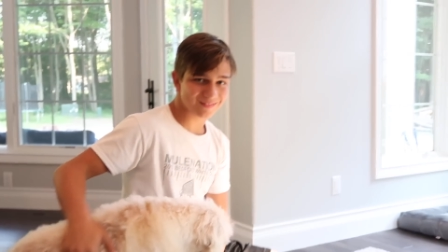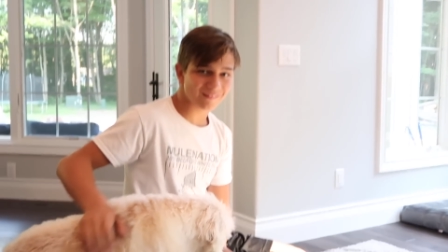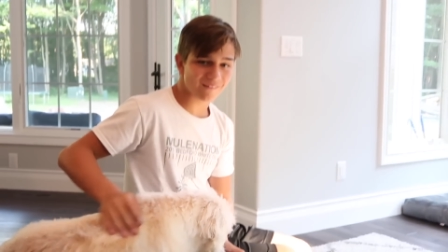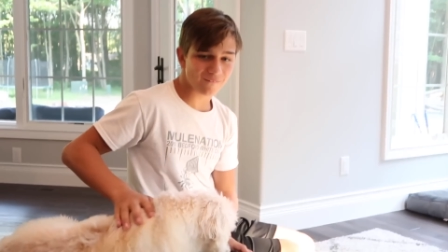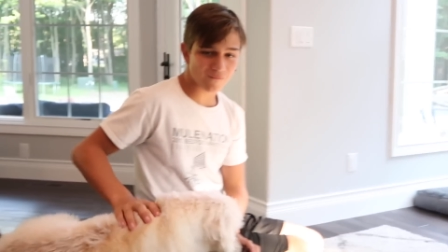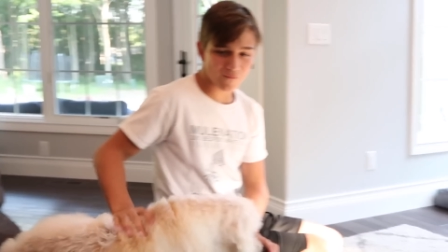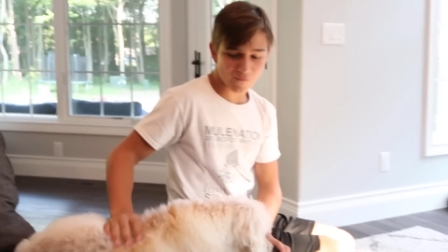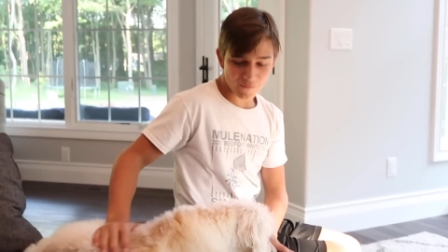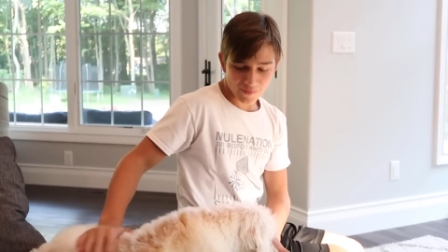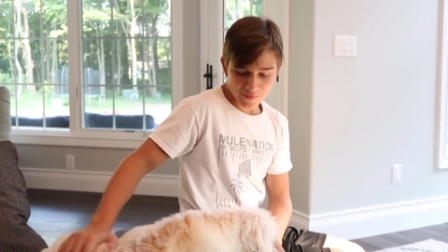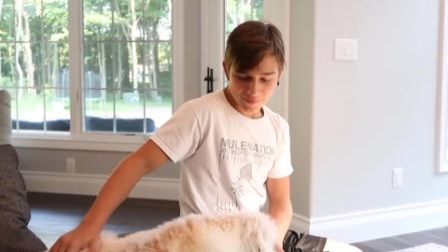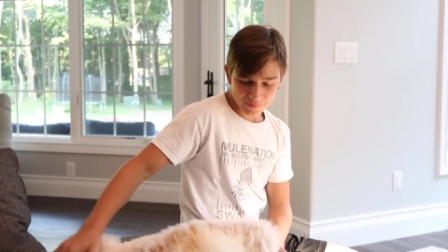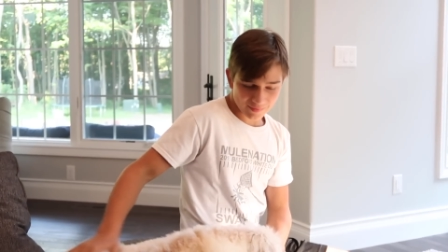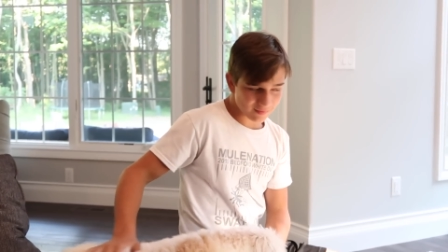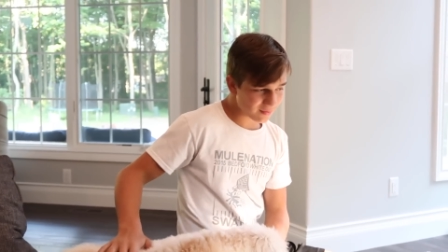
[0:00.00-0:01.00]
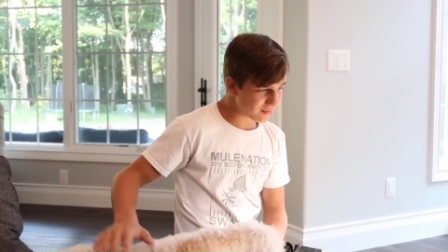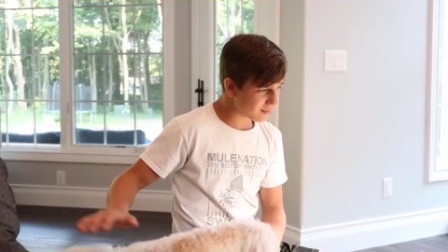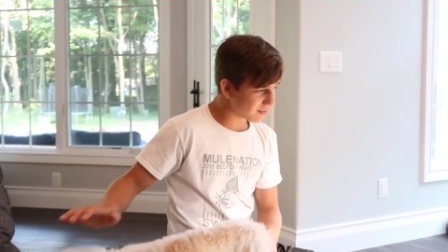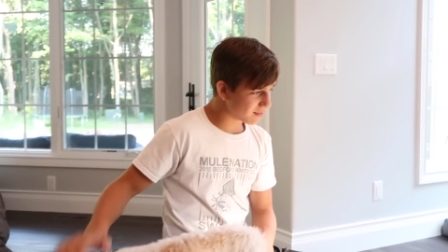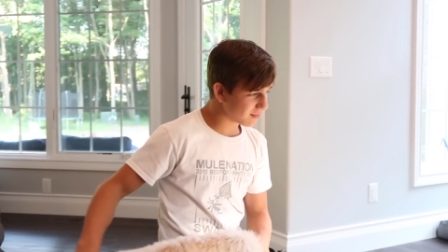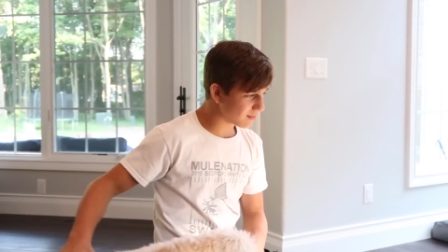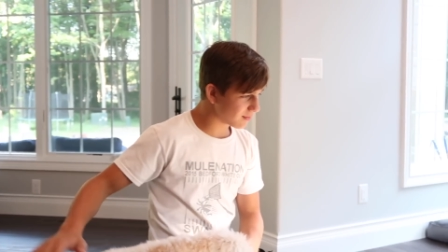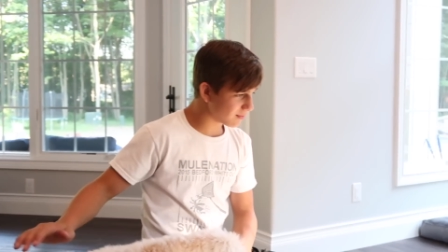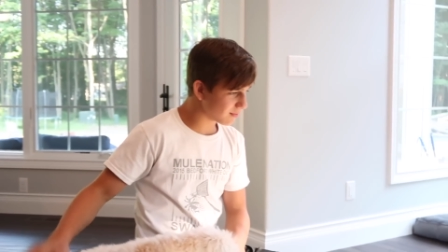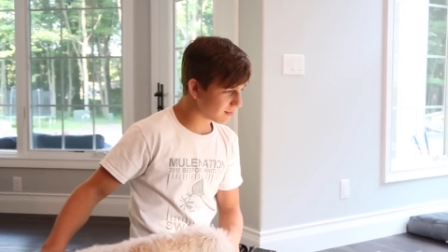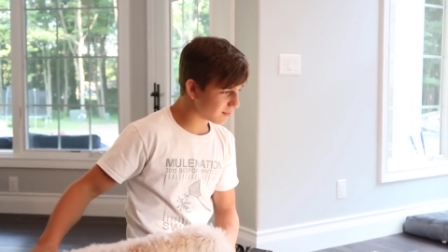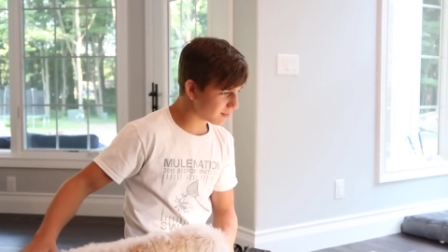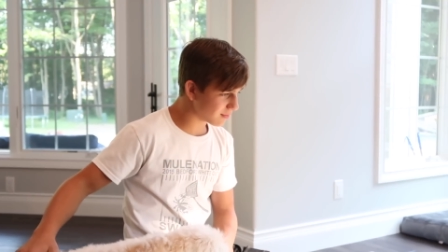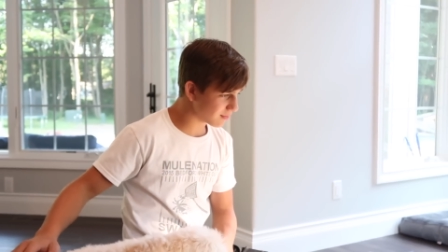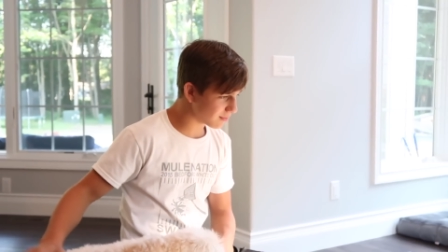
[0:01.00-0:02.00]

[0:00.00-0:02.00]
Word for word: All right, so Chase got his new